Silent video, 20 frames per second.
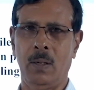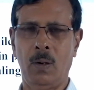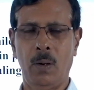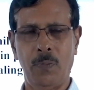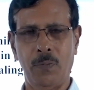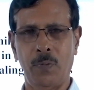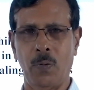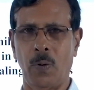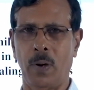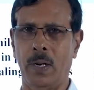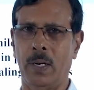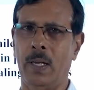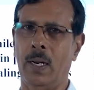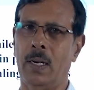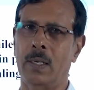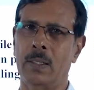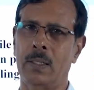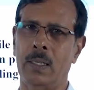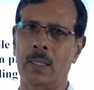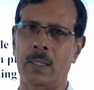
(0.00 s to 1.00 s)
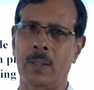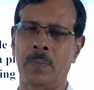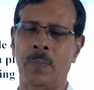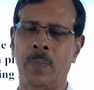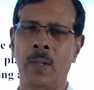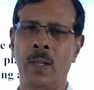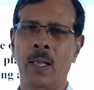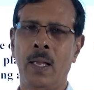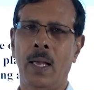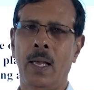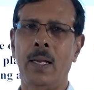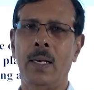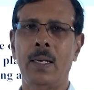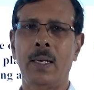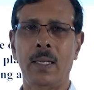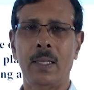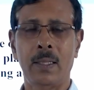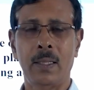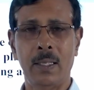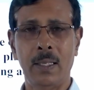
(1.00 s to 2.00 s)
of foreign currencies.
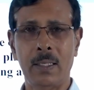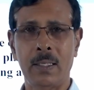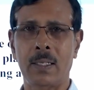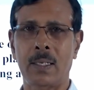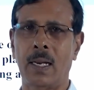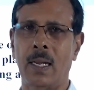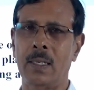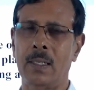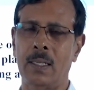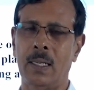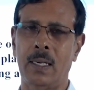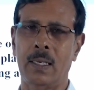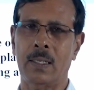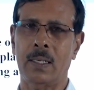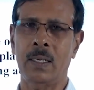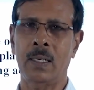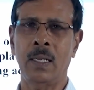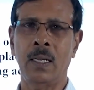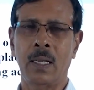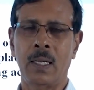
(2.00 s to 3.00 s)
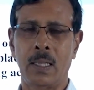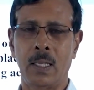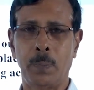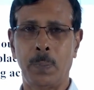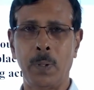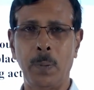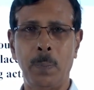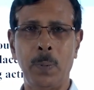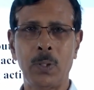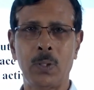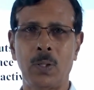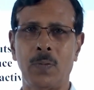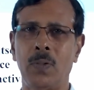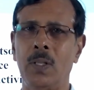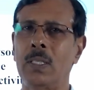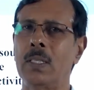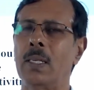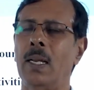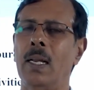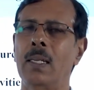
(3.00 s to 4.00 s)
And this transaction, the purpose of
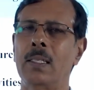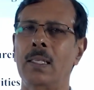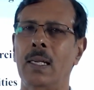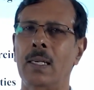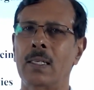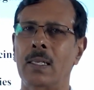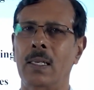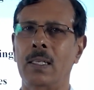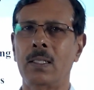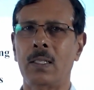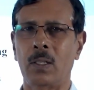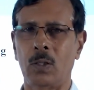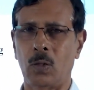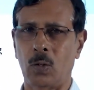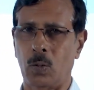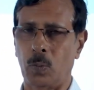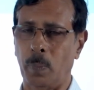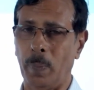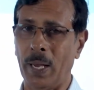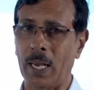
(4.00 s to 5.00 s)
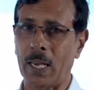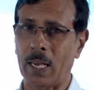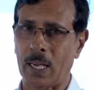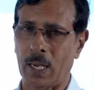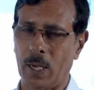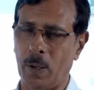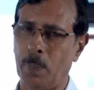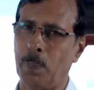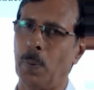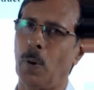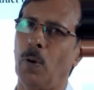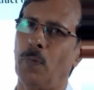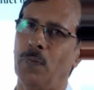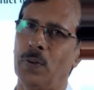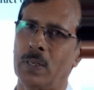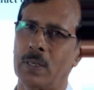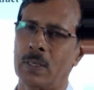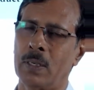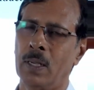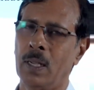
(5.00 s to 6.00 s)
this transaction is to make a
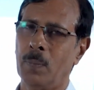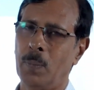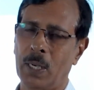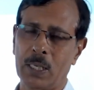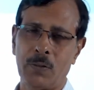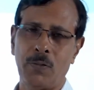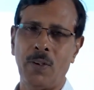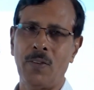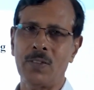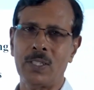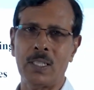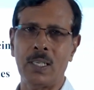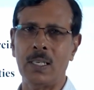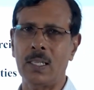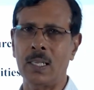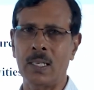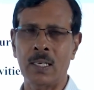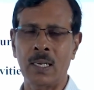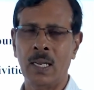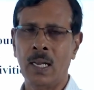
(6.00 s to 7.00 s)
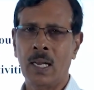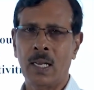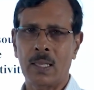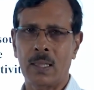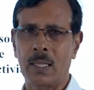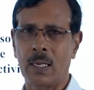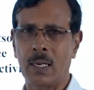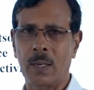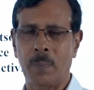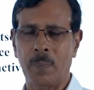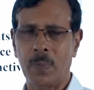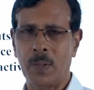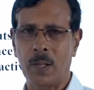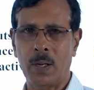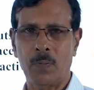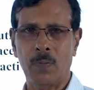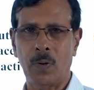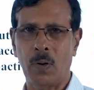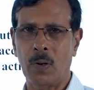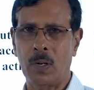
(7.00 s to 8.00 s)
profit. Because we have seen that
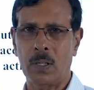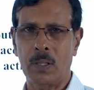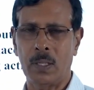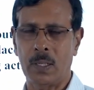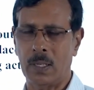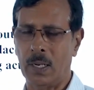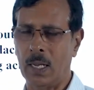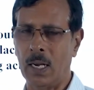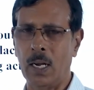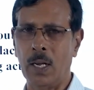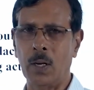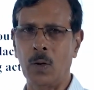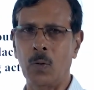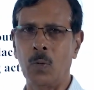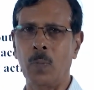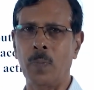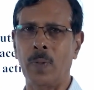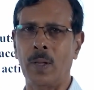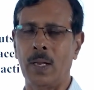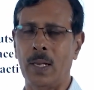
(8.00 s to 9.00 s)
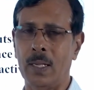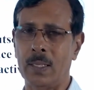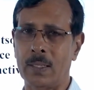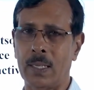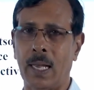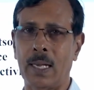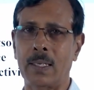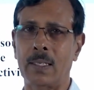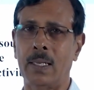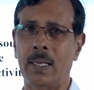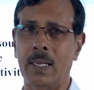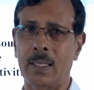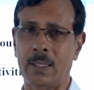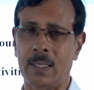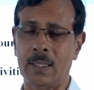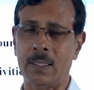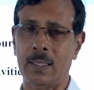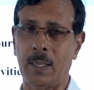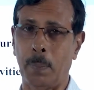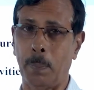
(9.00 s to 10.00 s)
the dealing room is acting as
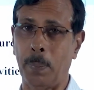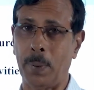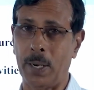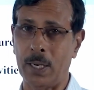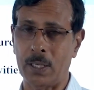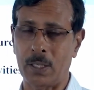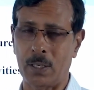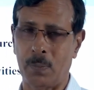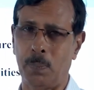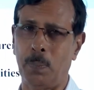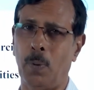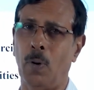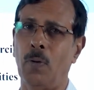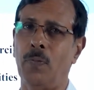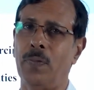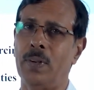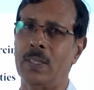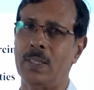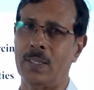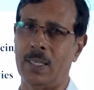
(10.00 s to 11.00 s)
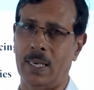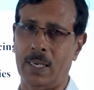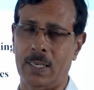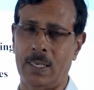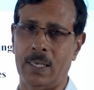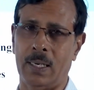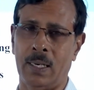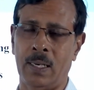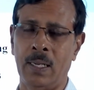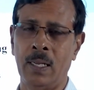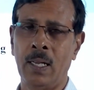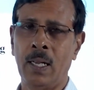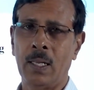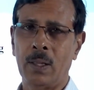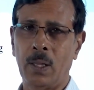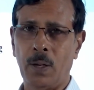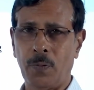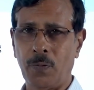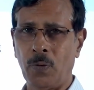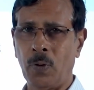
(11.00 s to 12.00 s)
a separate profit center.
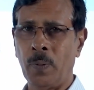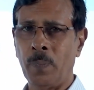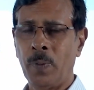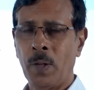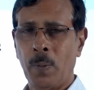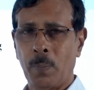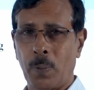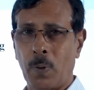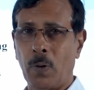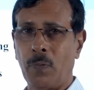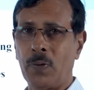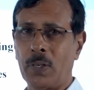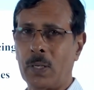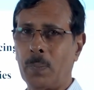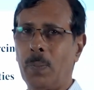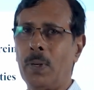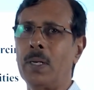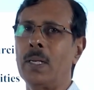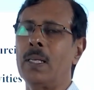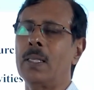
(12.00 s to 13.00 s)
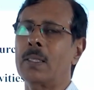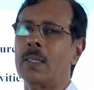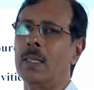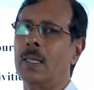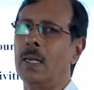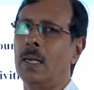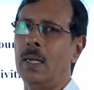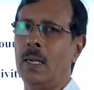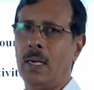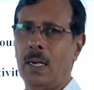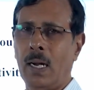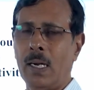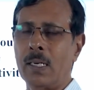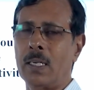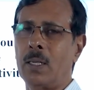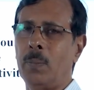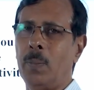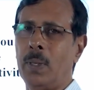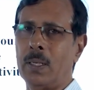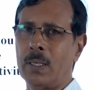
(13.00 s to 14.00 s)
Therefore, profitability is the
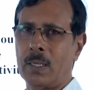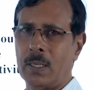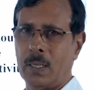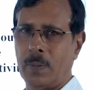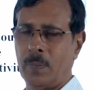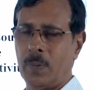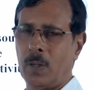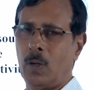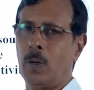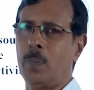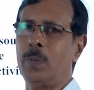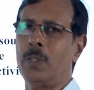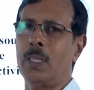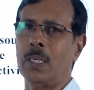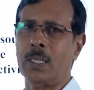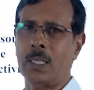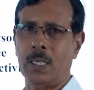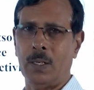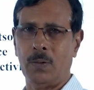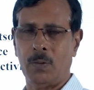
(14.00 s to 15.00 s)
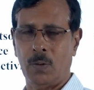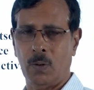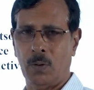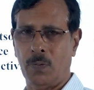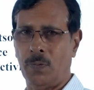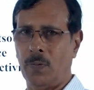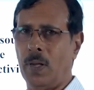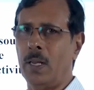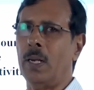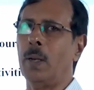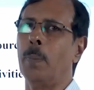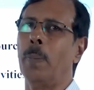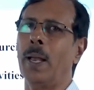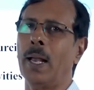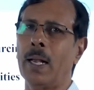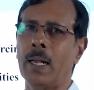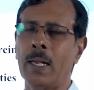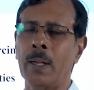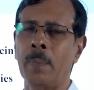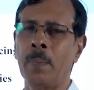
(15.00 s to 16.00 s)
ultimate objective of any
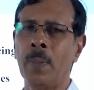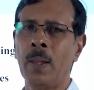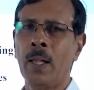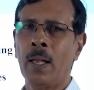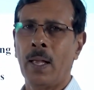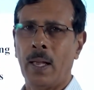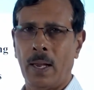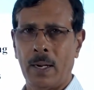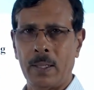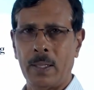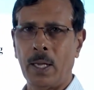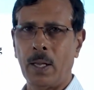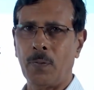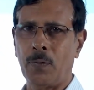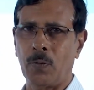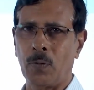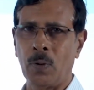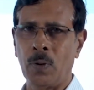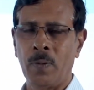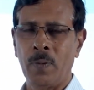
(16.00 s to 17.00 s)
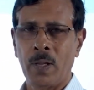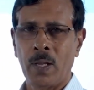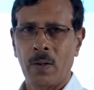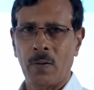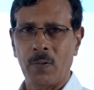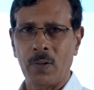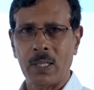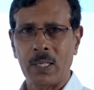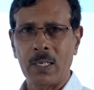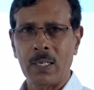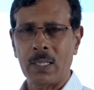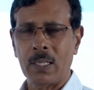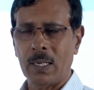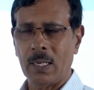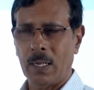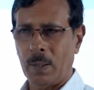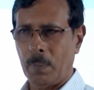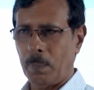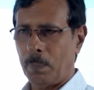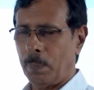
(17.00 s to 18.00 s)
bank. And therefore, within
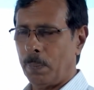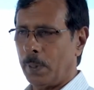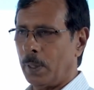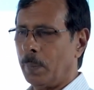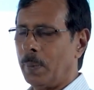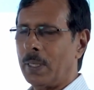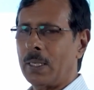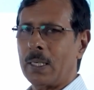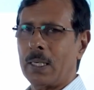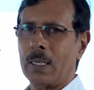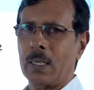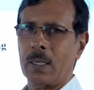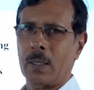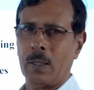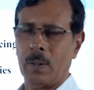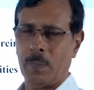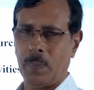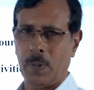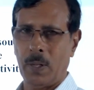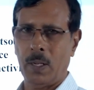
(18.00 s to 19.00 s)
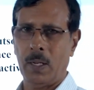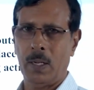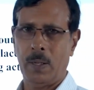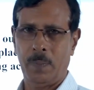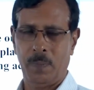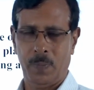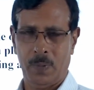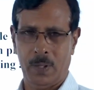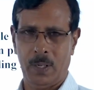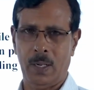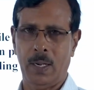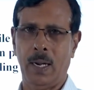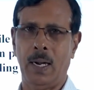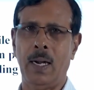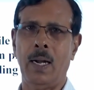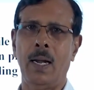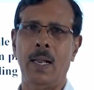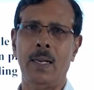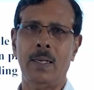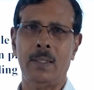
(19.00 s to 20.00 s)
the permitted
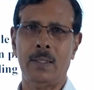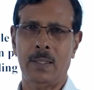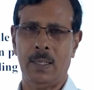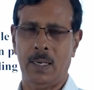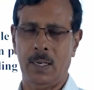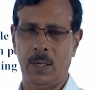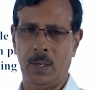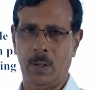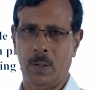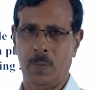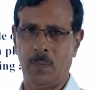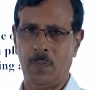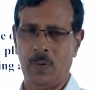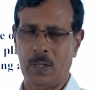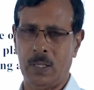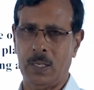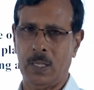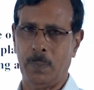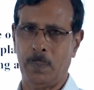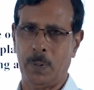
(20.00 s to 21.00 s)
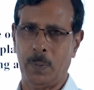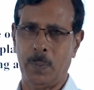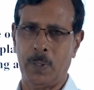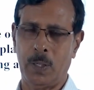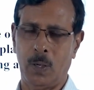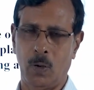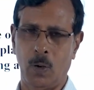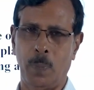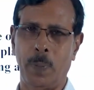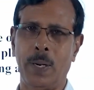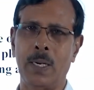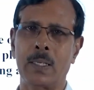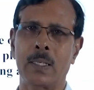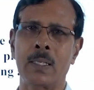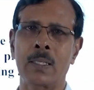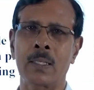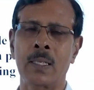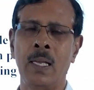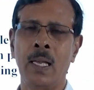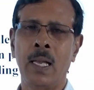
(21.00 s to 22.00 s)
guidelines and within the permitted
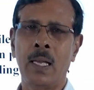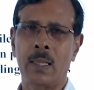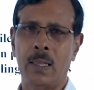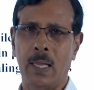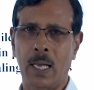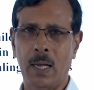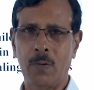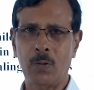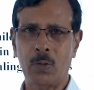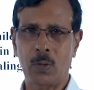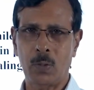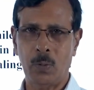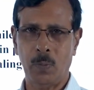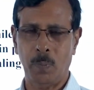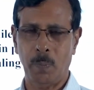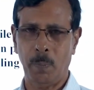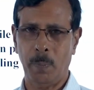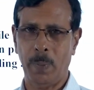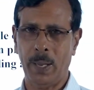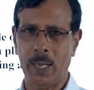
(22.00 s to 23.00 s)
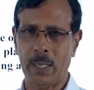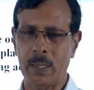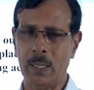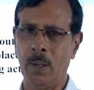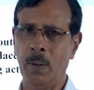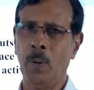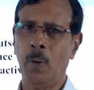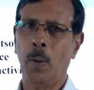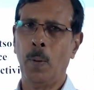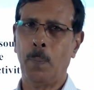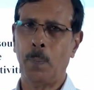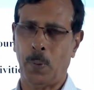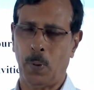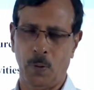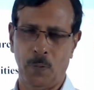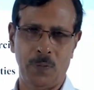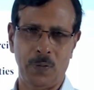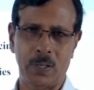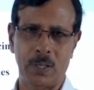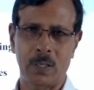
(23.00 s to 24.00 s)
operations, they have to make the
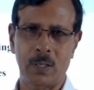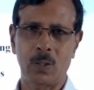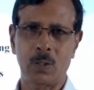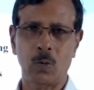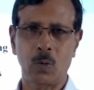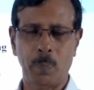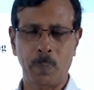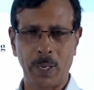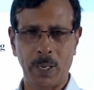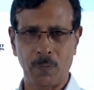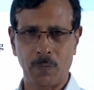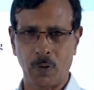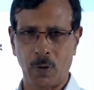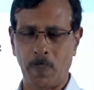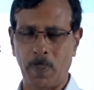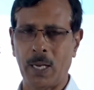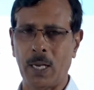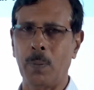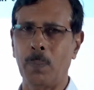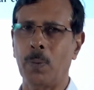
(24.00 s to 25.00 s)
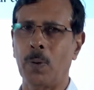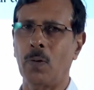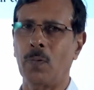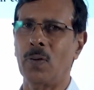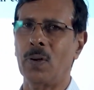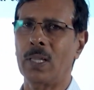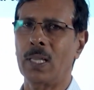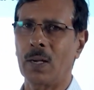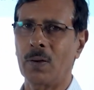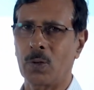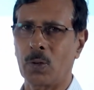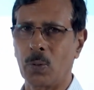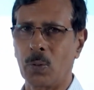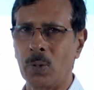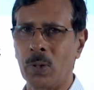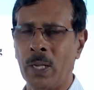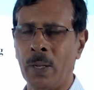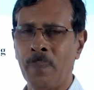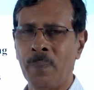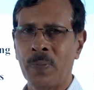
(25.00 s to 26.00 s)
profit. So for making profit, they have to do
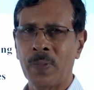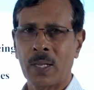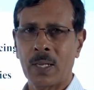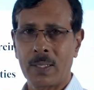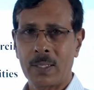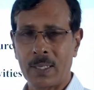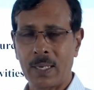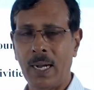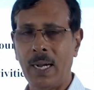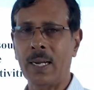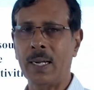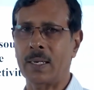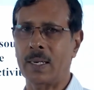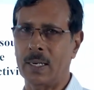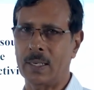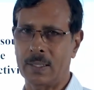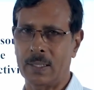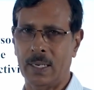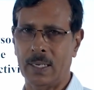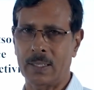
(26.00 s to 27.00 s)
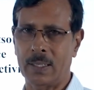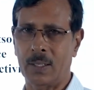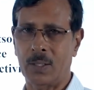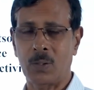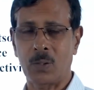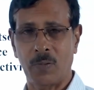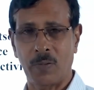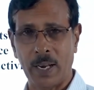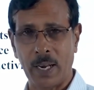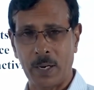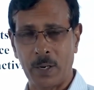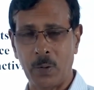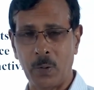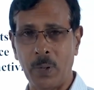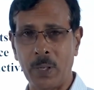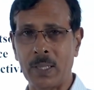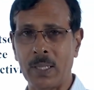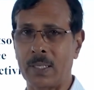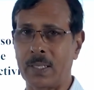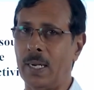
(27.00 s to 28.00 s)
the trading transaction. So while
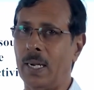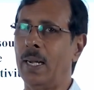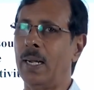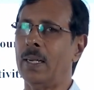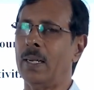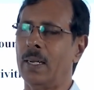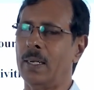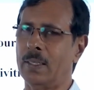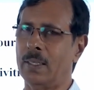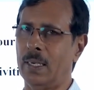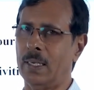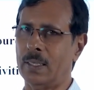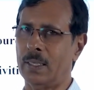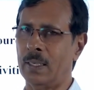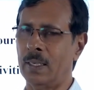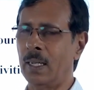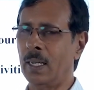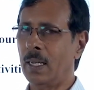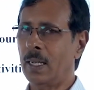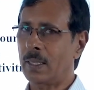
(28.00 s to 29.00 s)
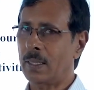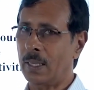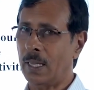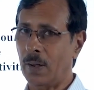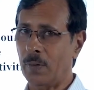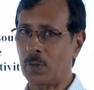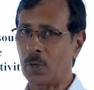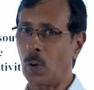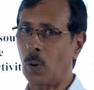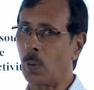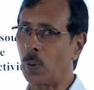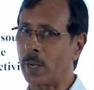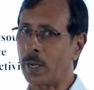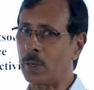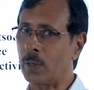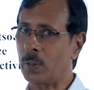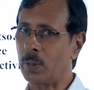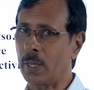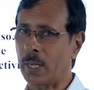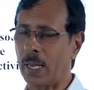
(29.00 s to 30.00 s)
doing the trading transaction, they have to look
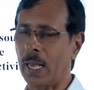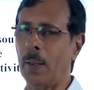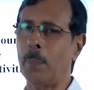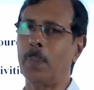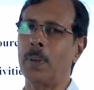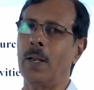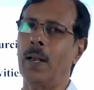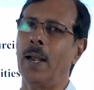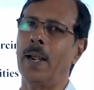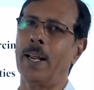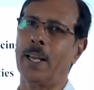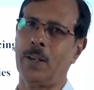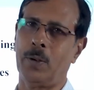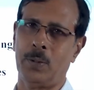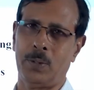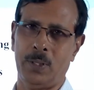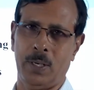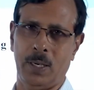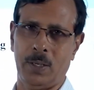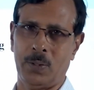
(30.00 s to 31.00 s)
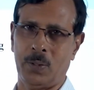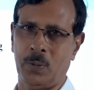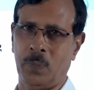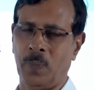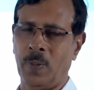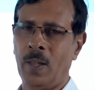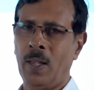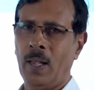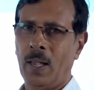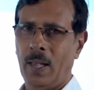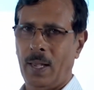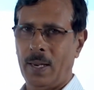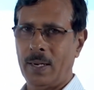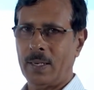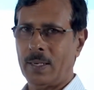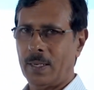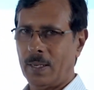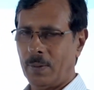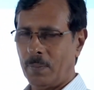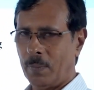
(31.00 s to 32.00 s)
into the capital adequacy also.
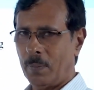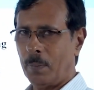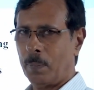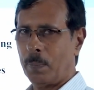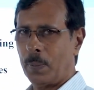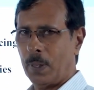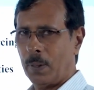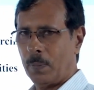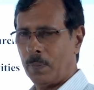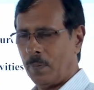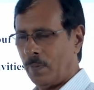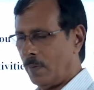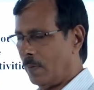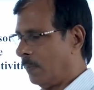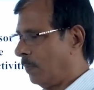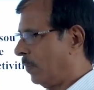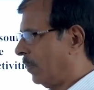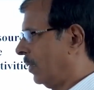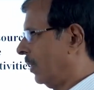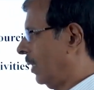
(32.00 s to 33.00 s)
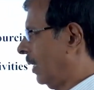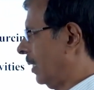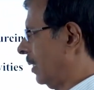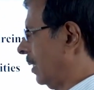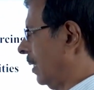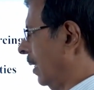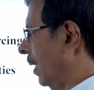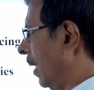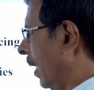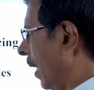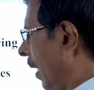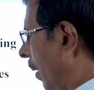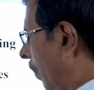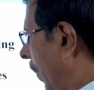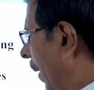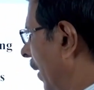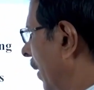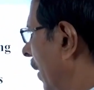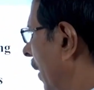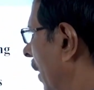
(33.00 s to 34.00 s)
And that
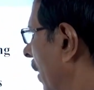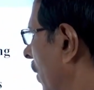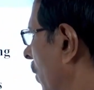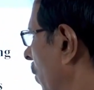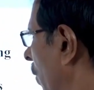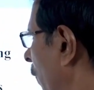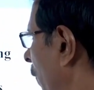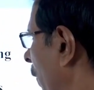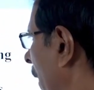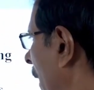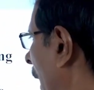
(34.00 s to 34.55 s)
maintenance of the